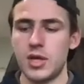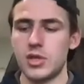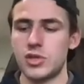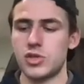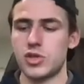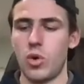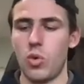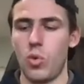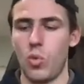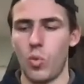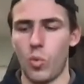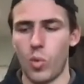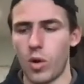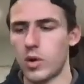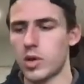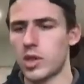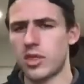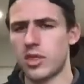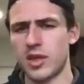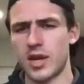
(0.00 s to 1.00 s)
So
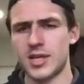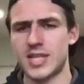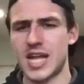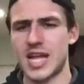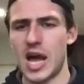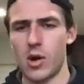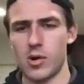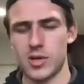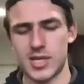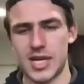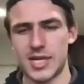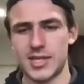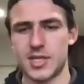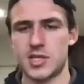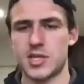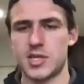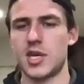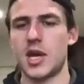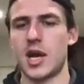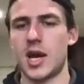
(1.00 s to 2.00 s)
what are the things that I would like to
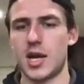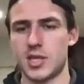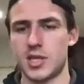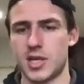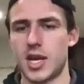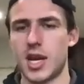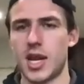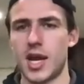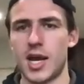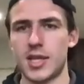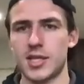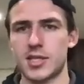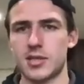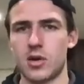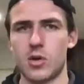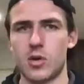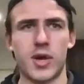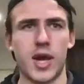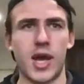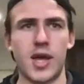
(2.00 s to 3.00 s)
see as a client?
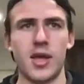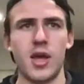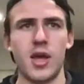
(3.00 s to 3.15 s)
Okay,